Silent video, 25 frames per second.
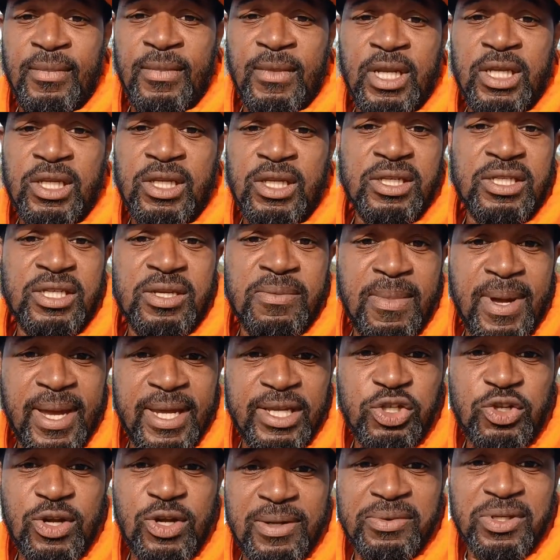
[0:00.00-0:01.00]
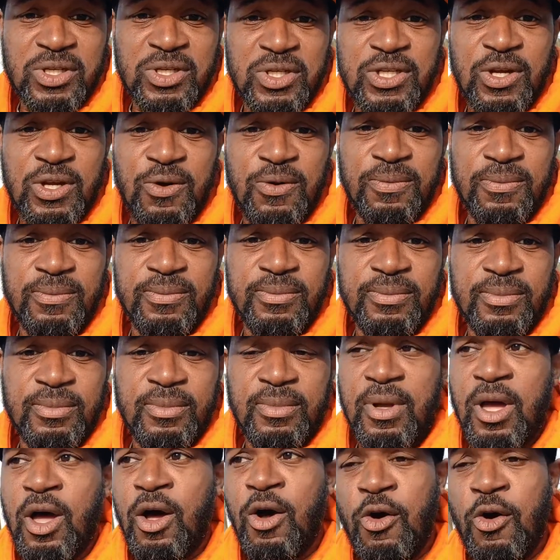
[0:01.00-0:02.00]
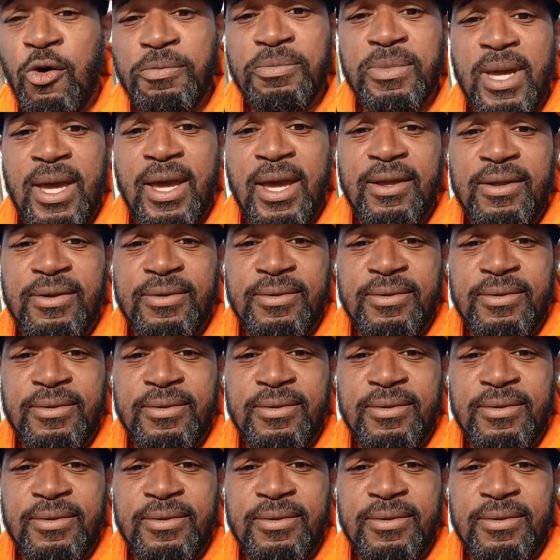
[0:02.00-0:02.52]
Did somebody drop the soap? I hope not.